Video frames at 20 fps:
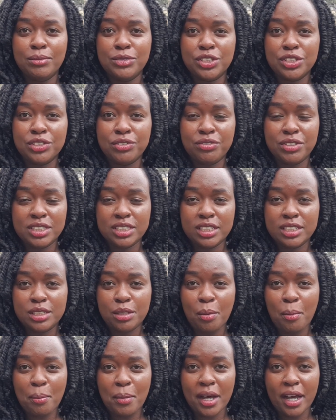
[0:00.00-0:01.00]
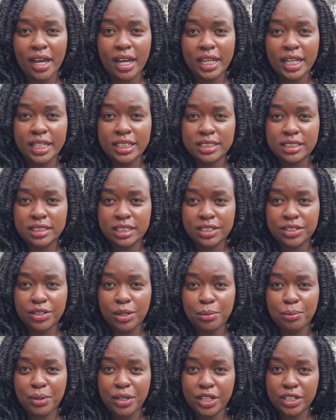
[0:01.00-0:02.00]
just visit my
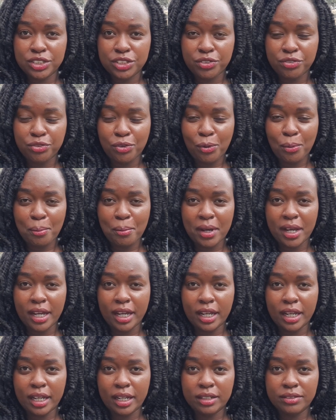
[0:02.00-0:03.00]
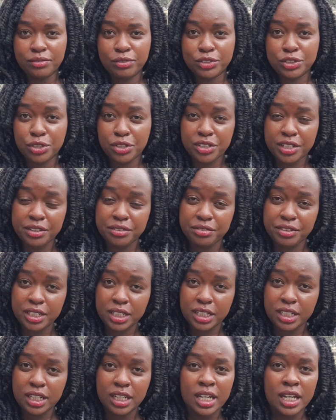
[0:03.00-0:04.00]
Instagram page for my photography.
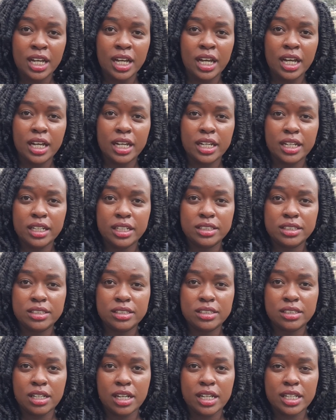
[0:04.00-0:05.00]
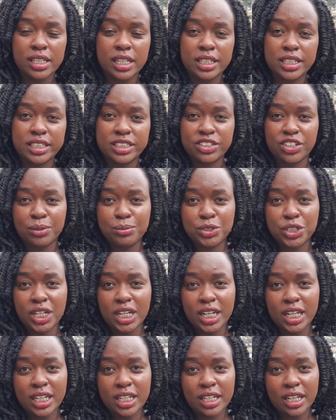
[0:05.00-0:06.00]
It's in the
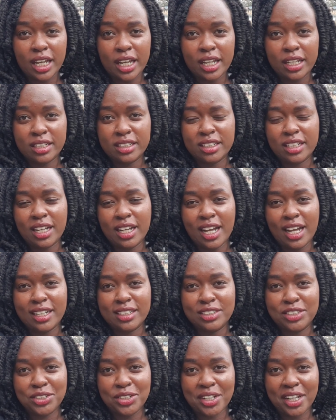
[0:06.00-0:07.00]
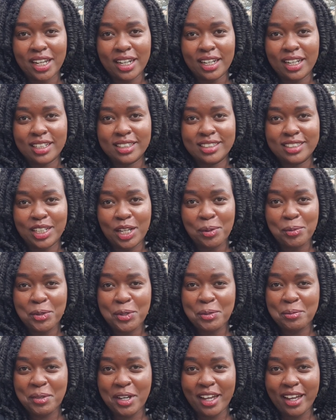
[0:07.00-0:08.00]
description link, and I'll see you again next time.
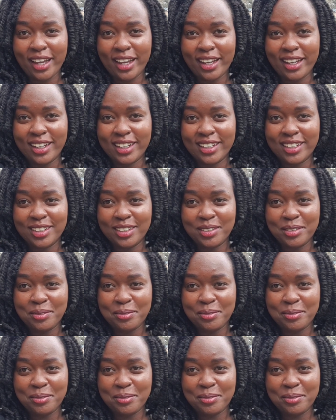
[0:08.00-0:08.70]
Goodbye.